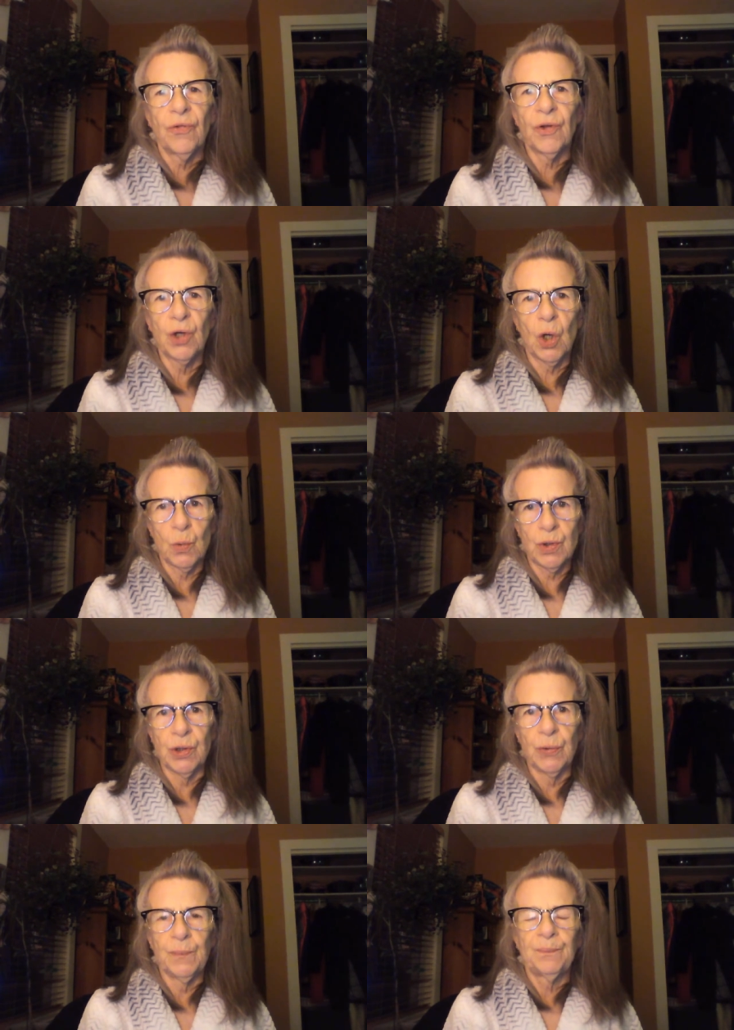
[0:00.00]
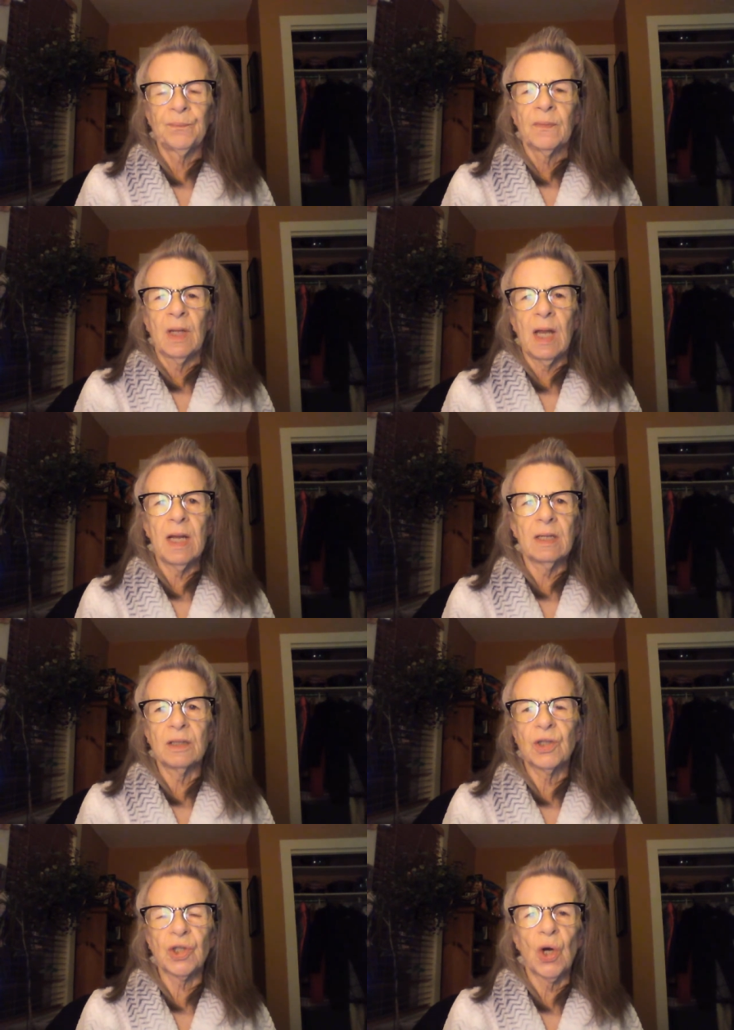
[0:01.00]
the go-to
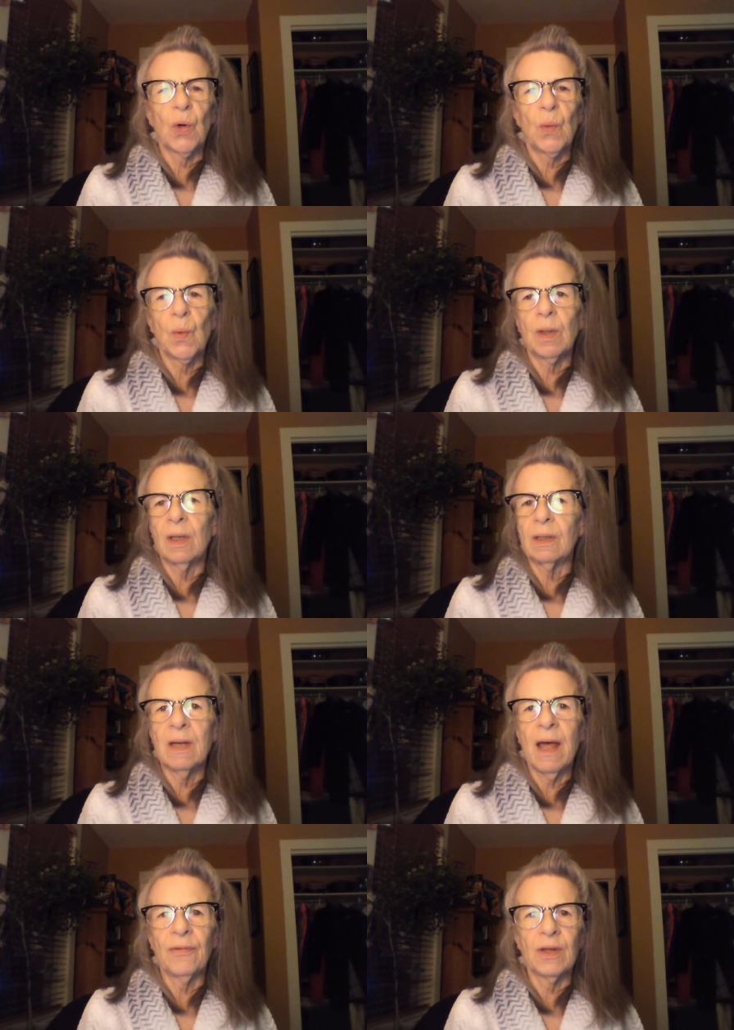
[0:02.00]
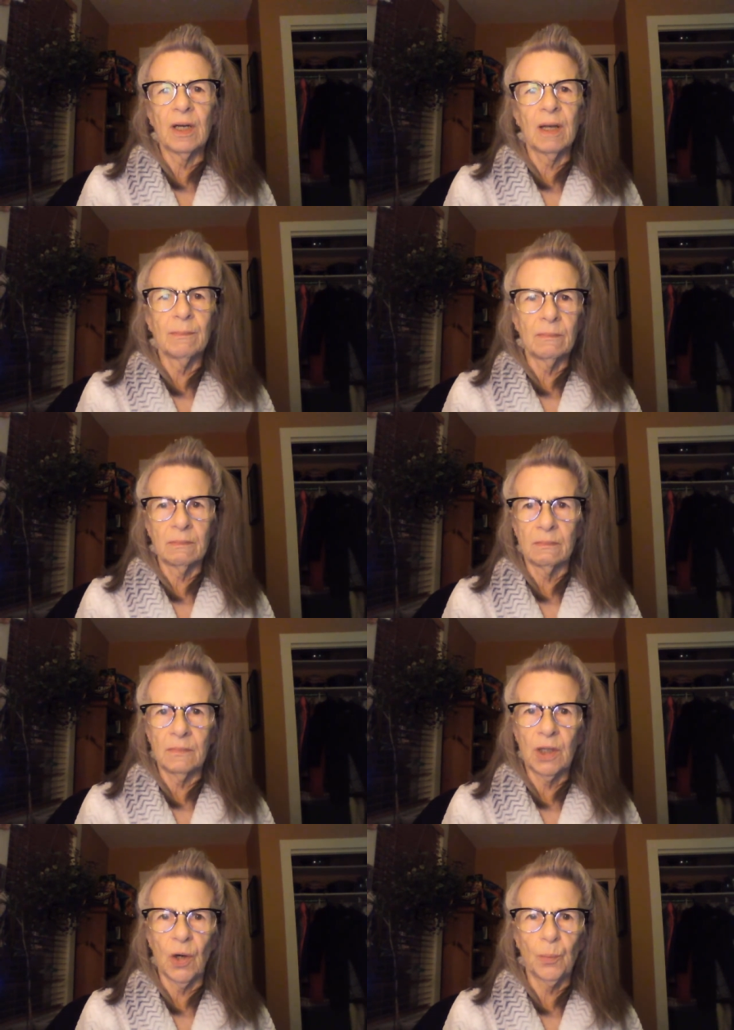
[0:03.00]
and so now that i'm
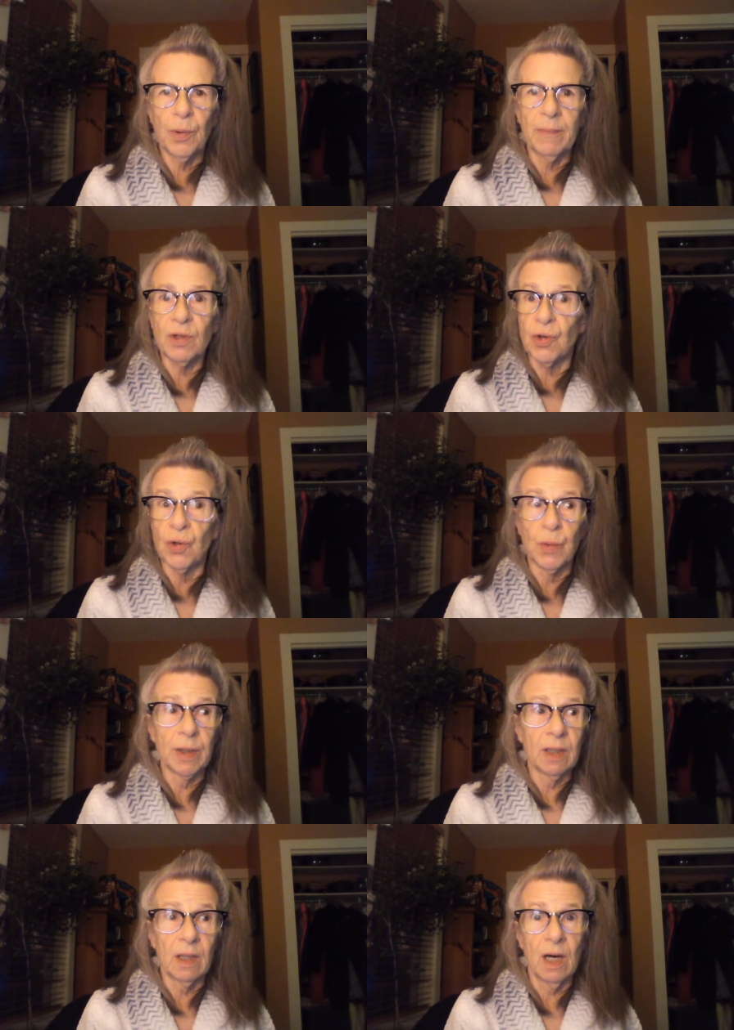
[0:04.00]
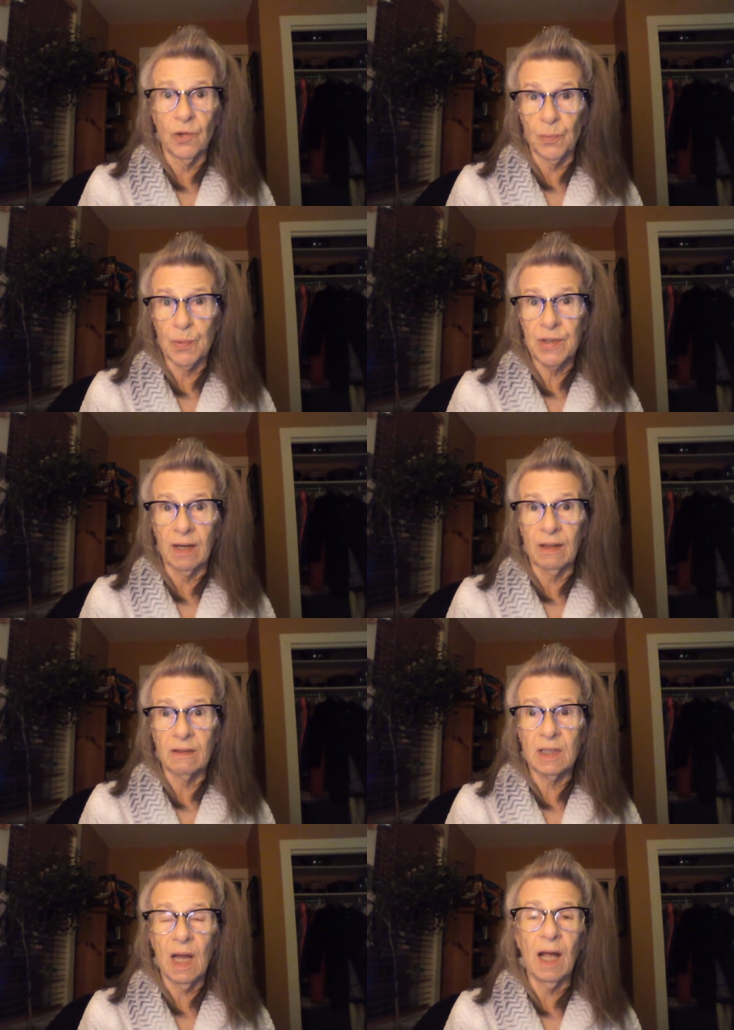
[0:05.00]
you know pretty much doing it 100% of
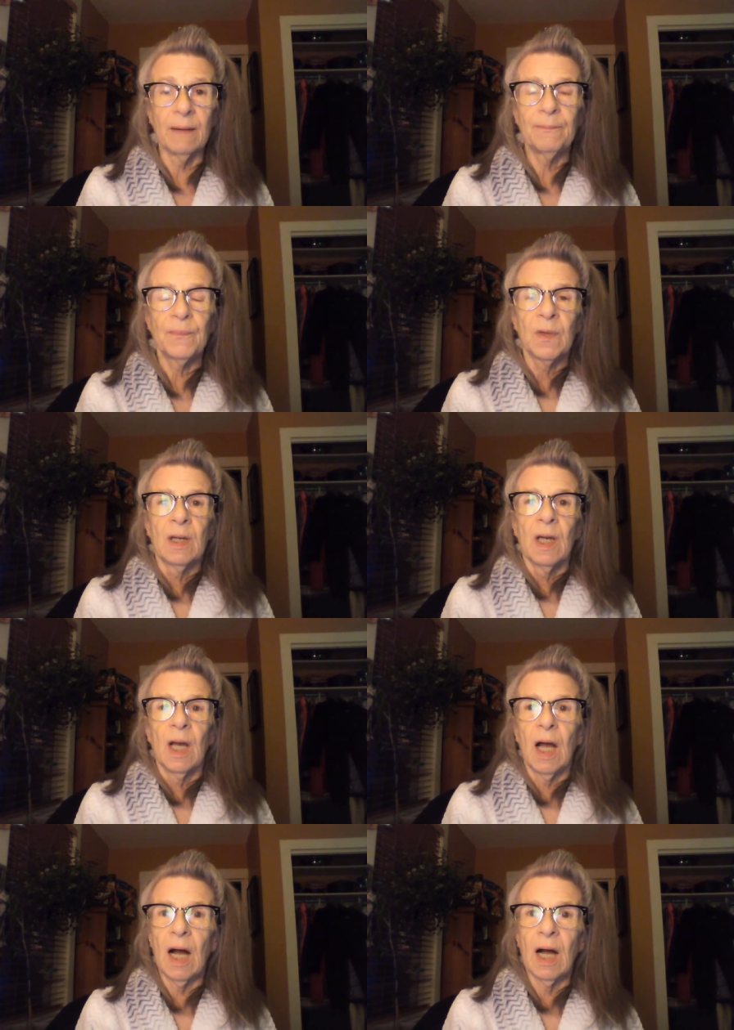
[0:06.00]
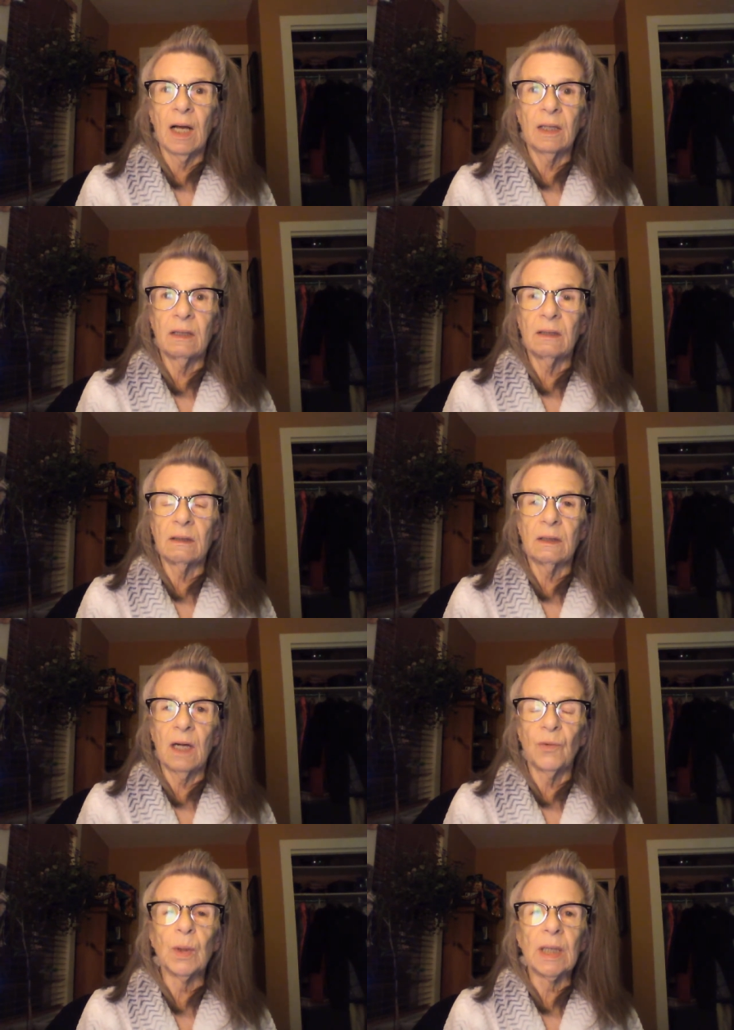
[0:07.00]
the time i
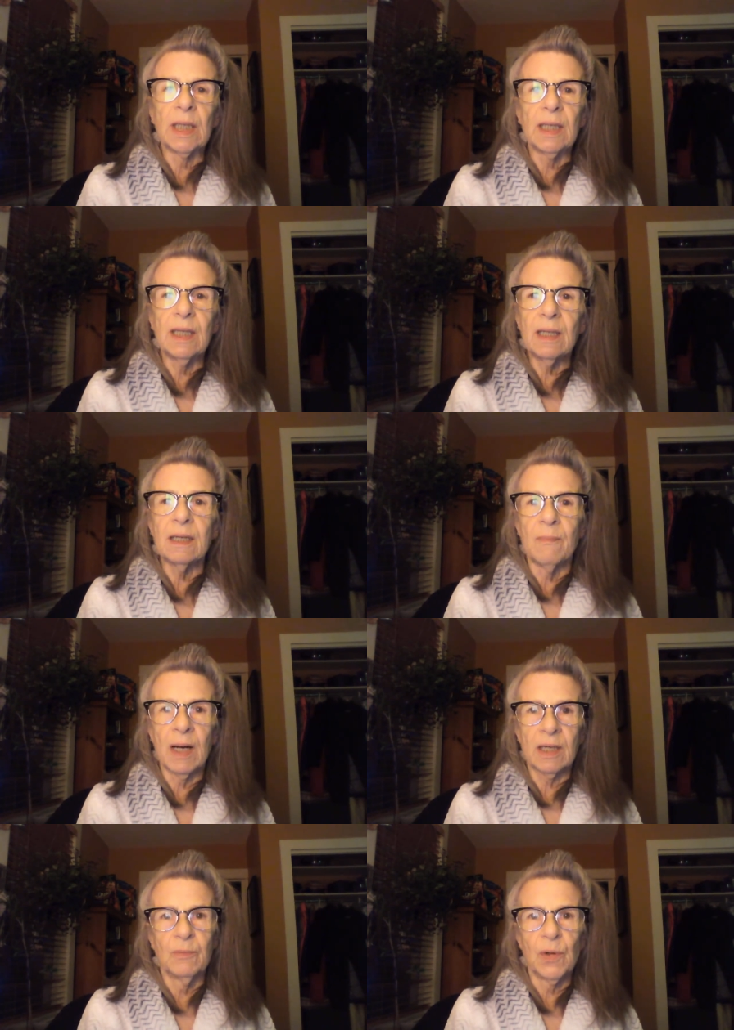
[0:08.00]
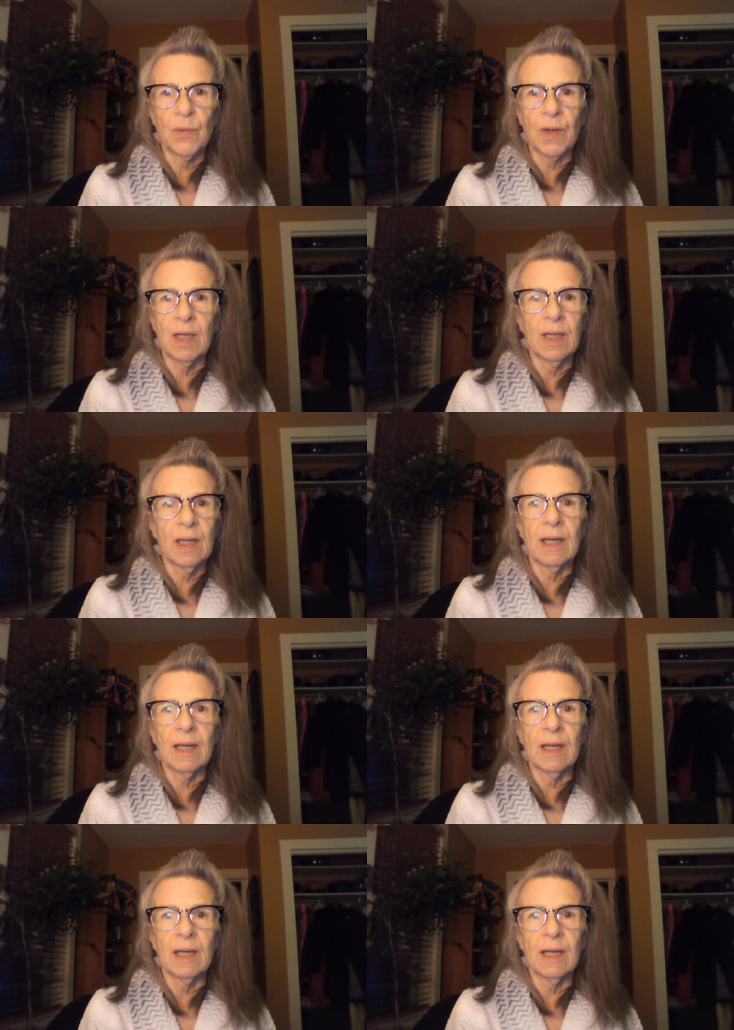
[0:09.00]
I really need my community.